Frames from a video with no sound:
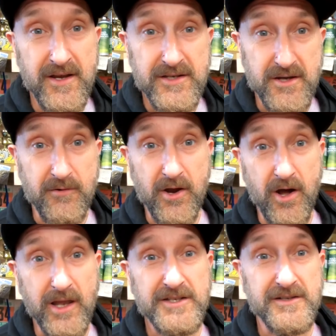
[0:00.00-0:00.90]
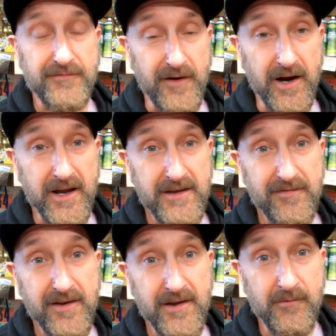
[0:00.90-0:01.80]
So we got a list of 5.
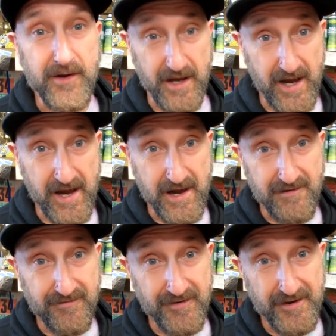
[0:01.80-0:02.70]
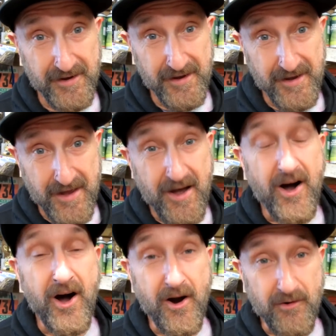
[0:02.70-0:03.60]
We have
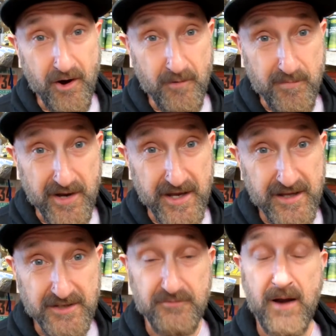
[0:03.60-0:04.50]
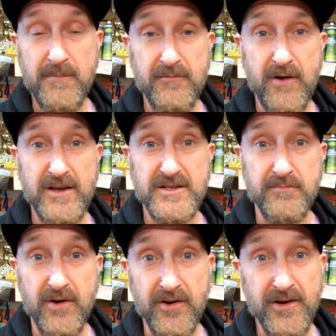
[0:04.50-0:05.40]
RRP, that's Rapid Racer
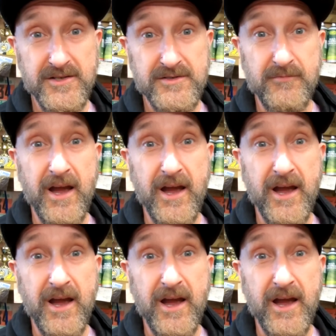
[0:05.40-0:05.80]
Products.